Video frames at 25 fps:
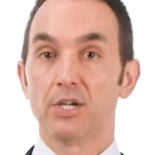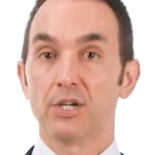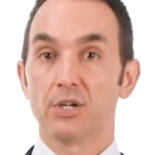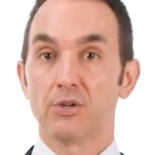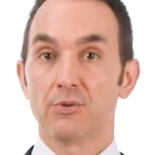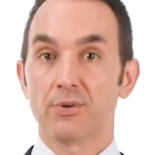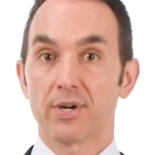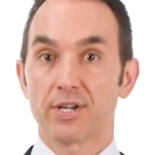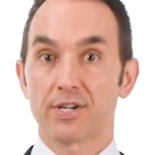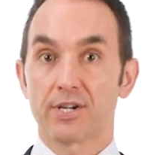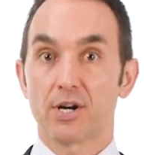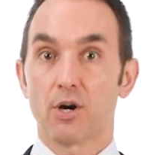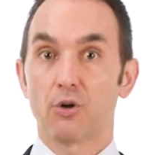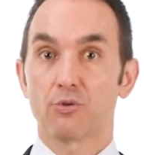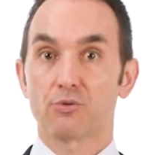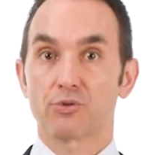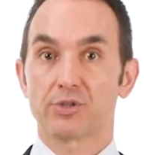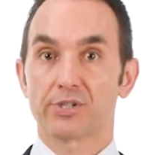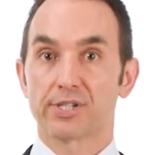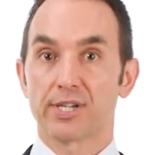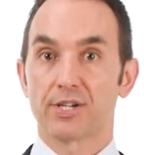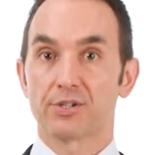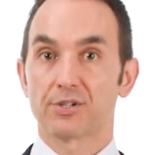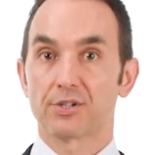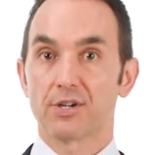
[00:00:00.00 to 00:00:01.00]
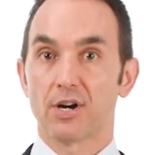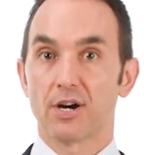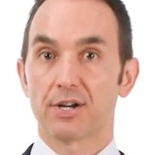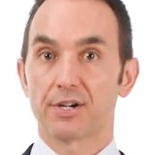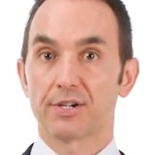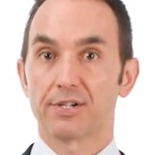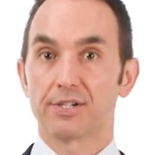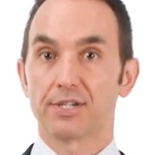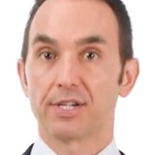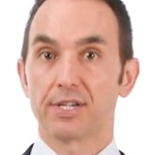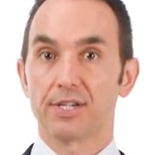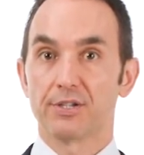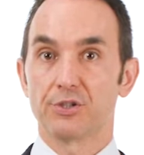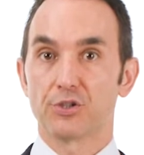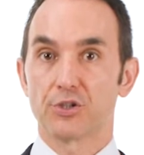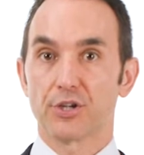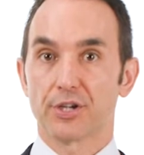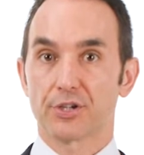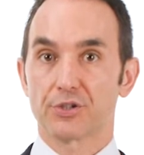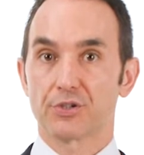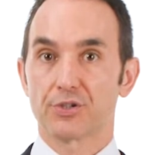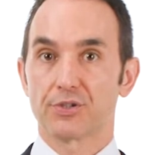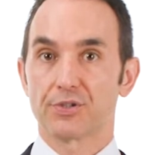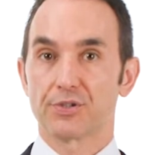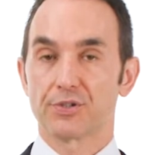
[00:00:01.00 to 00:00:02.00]
who had ultrasound-guided
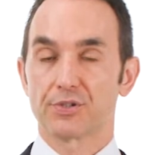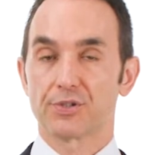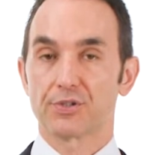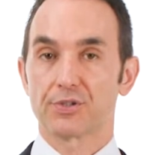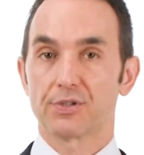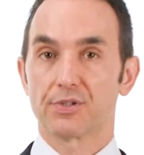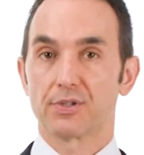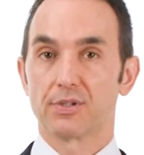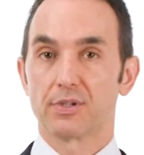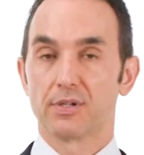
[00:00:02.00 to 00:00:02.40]
injections.